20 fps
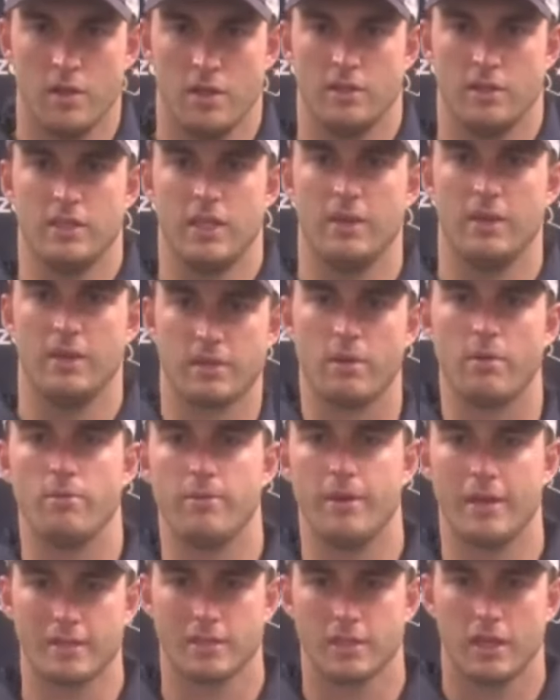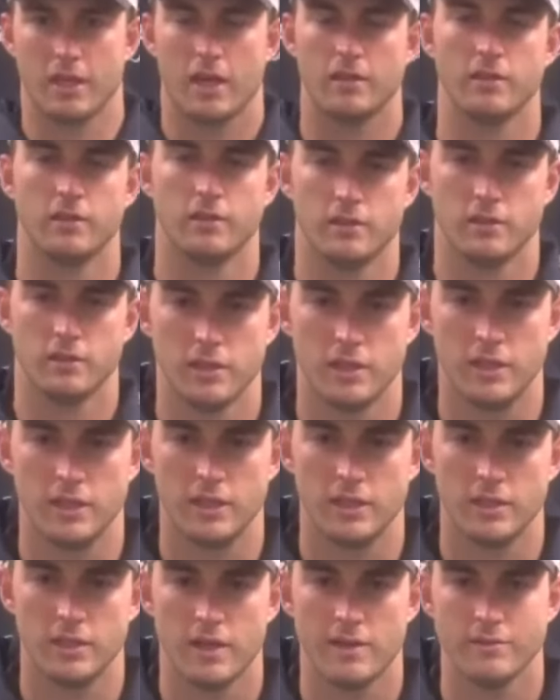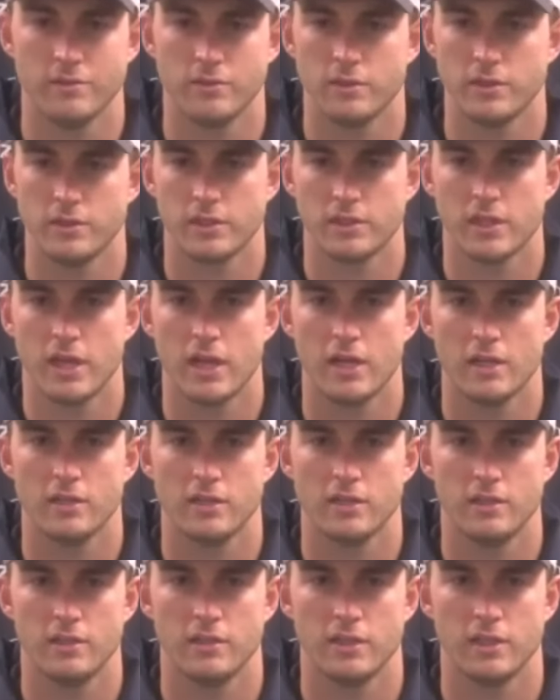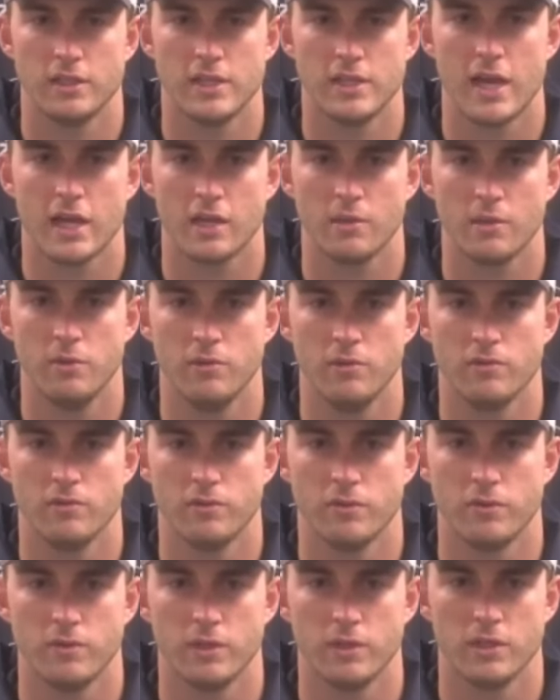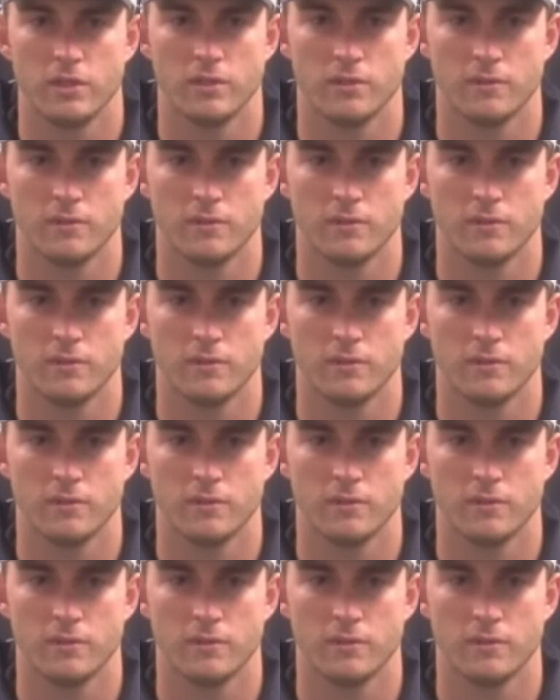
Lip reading: the team's coming back together, and everyone's excited to attack it moving forward.